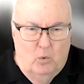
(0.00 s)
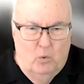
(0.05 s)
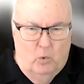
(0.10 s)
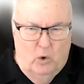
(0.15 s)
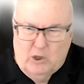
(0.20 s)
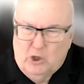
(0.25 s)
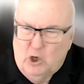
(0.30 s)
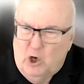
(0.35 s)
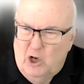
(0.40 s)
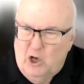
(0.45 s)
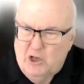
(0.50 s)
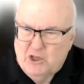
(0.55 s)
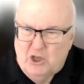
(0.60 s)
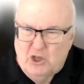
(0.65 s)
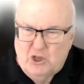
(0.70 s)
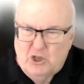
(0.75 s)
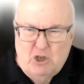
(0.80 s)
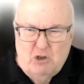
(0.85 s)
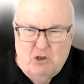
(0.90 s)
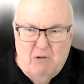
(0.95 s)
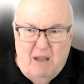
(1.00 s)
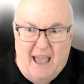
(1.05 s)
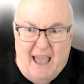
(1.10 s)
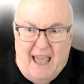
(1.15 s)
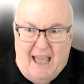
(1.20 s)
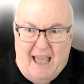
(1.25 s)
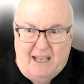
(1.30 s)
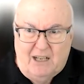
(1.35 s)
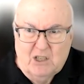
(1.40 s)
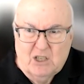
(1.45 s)
What causes you
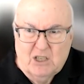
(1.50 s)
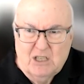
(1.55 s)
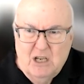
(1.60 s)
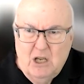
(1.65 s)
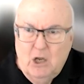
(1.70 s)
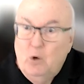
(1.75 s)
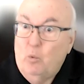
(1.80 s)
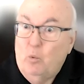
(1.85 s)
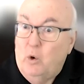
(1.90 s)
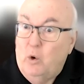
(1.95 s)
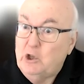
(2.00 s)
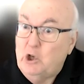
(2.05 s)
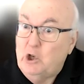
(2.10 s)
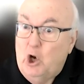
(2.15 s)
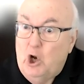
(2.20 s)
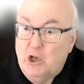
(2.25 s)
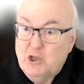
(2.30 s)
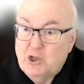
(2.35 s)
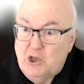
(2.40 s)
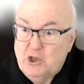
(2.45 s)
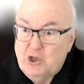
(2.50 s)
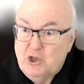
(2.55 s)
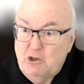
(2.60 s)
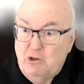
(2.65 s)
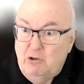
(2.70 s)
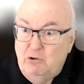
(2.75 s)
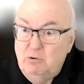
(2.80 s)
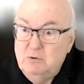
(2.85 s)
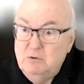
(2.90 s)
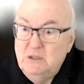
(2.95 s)
angst? What causes
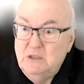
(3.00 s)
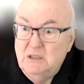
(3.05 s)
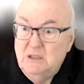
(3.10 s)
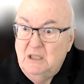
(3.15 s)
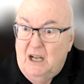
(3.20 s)
you,